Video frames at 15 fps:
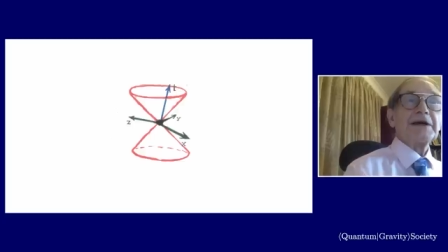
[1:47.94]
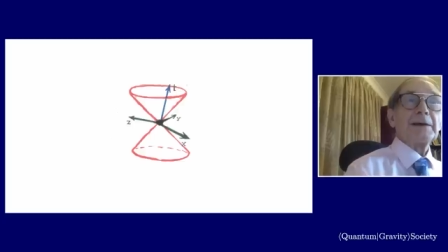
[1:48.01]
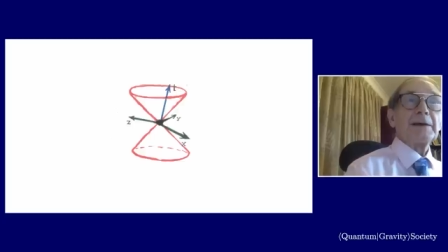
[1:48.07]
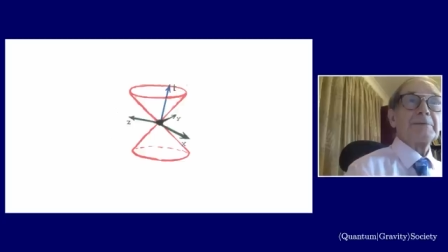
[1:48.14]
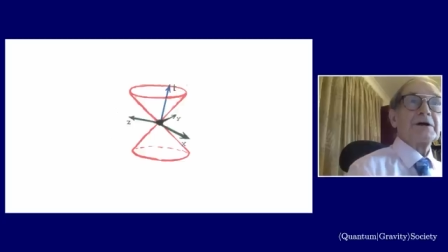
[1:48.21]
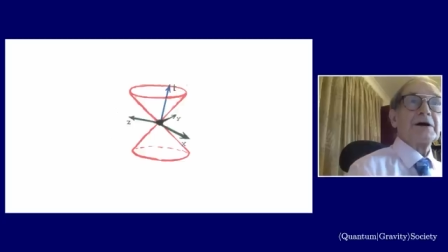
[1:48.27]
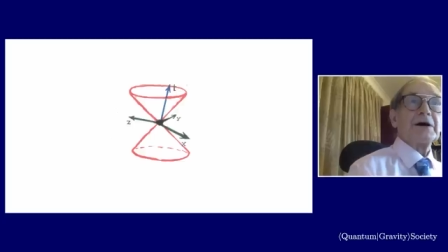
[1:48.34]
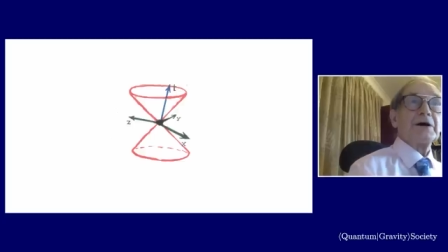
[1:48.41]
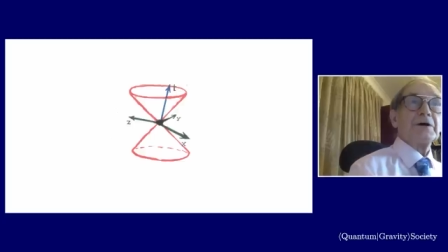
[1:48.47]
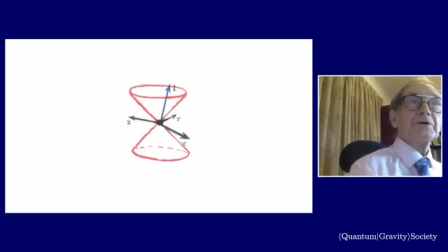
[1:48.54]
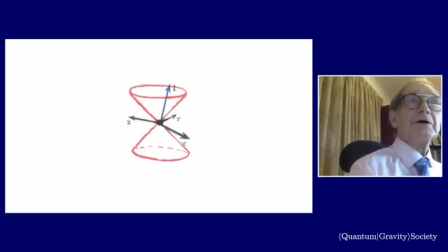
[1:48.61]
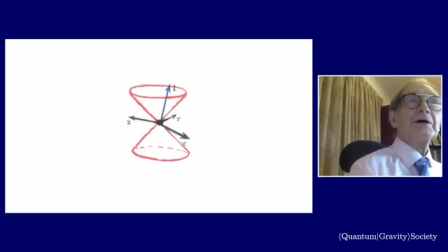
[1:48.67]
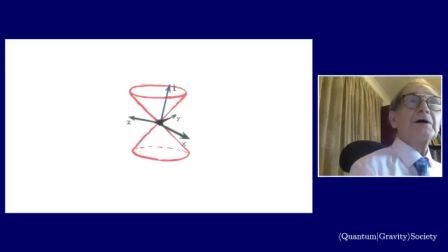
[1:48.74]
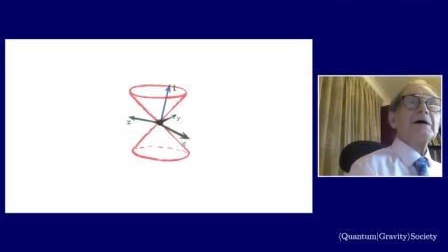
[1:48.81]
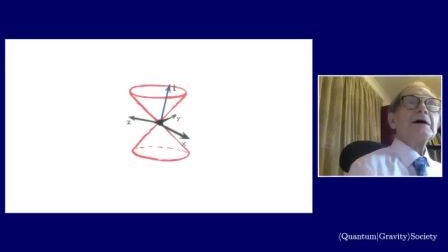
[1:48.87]
cone,
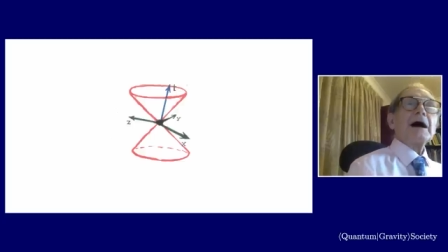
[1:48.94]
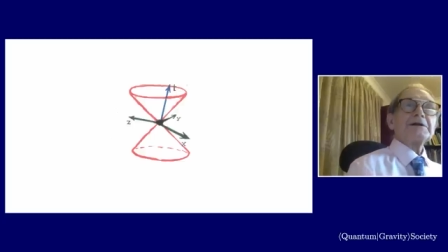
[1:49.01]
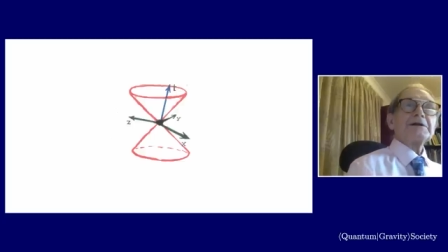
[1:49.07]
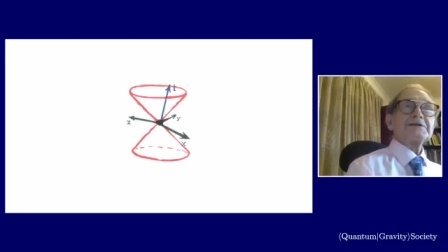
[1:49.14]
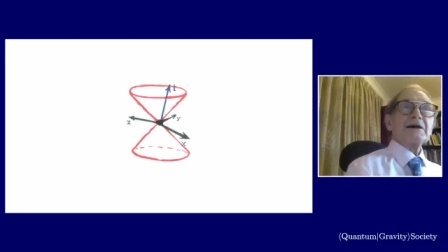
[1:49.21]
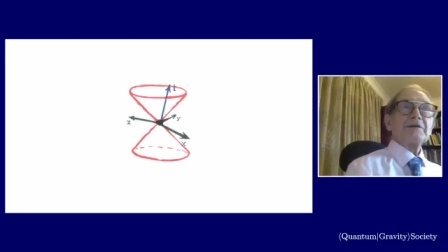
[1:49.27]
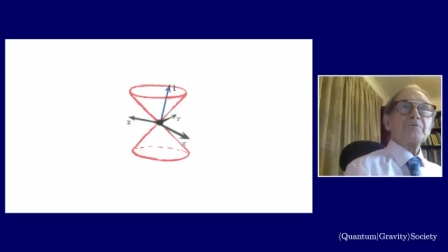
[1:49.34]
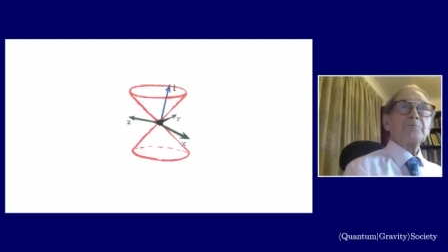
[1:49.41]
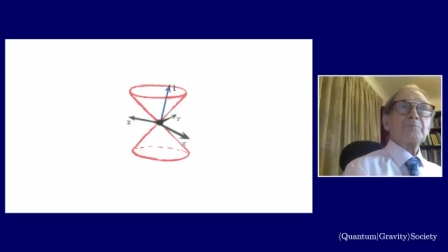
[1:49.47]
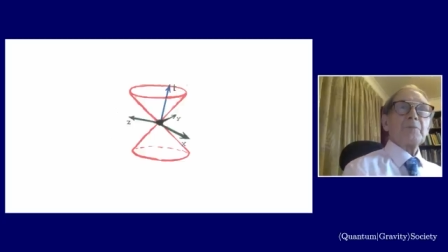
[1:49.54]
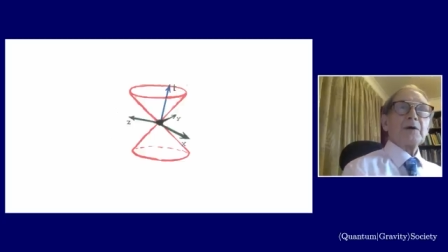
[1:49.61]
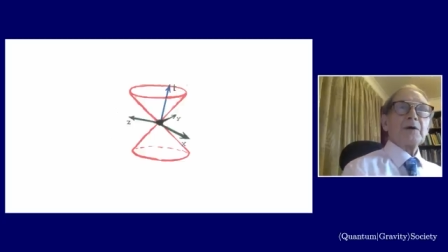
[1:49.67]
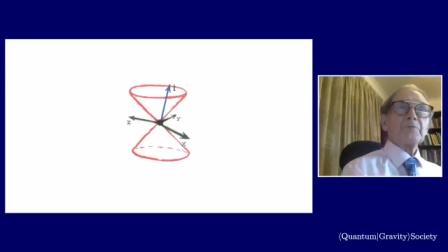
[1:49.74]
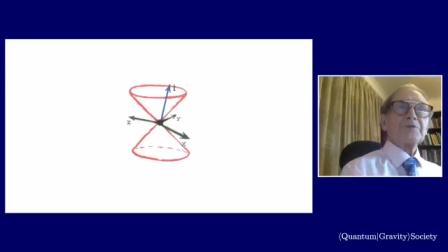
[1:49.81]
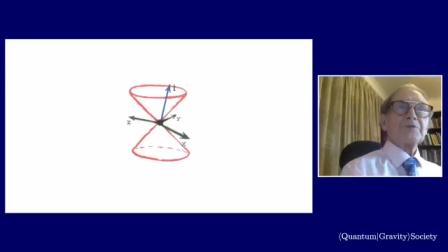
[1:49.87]
I just have the
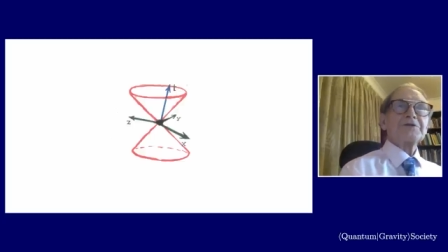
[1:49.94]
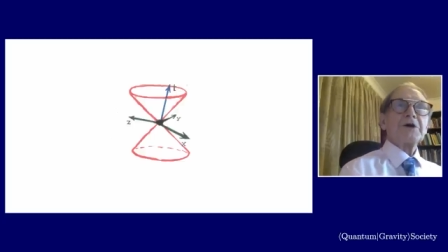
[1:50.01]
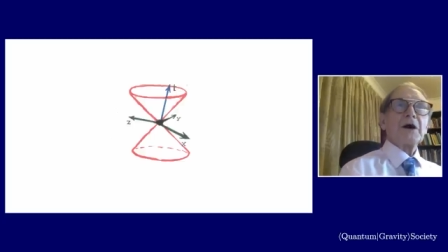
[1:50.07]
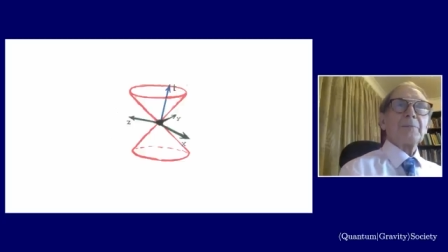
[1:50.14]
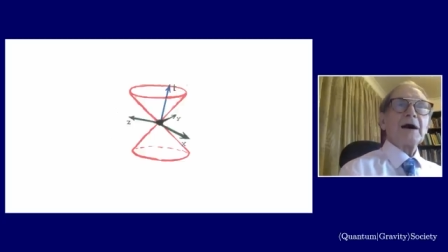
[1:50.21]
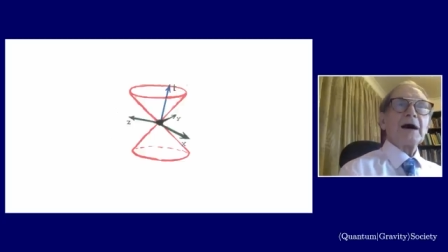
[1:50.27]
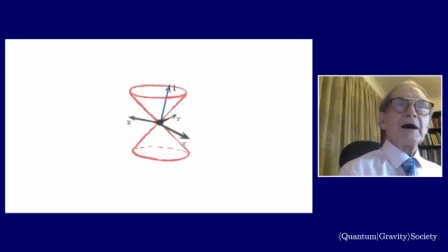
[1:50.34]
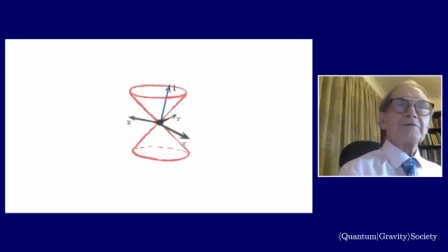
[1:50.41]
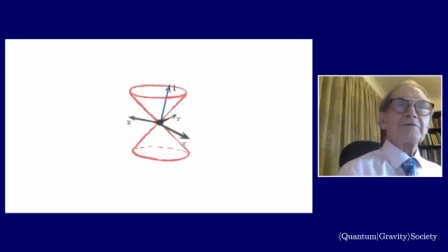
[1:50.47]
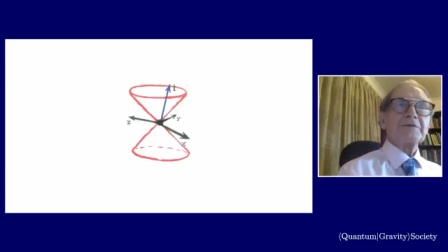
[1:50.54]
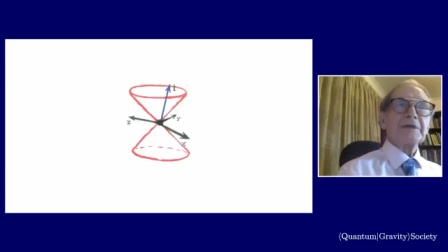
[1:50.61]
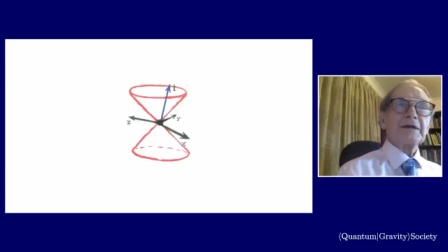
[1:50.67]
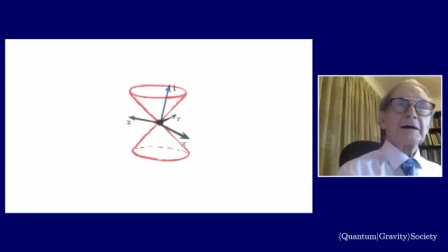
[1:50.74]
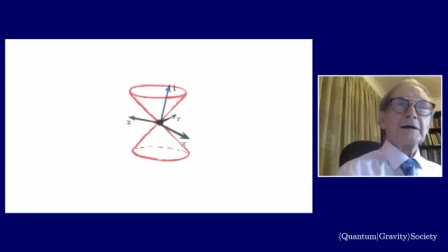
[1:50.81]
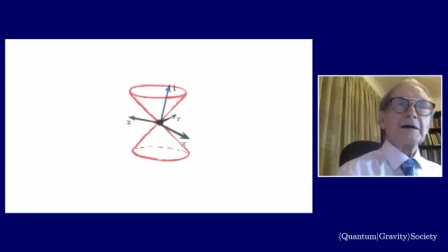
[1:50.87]
top half in that
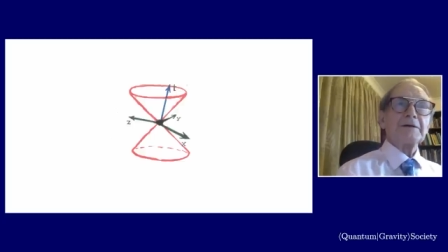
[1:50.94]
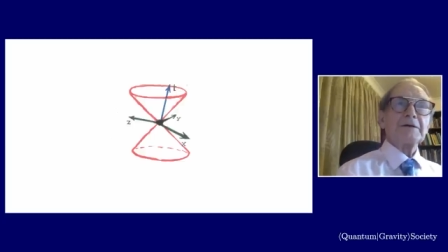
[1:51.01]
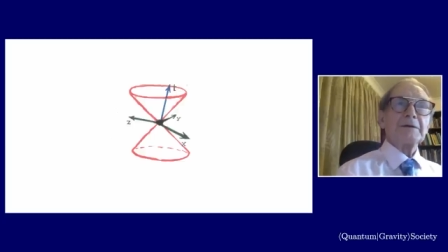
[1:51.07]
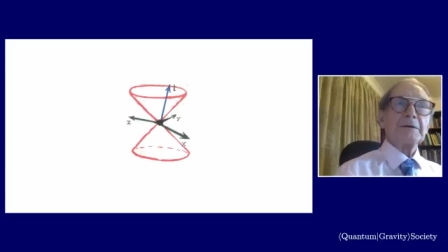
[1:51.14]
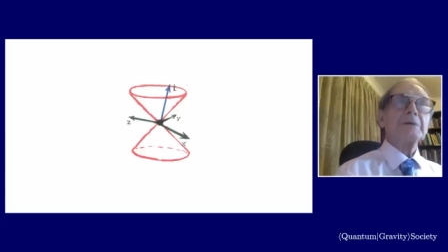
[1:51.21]
in the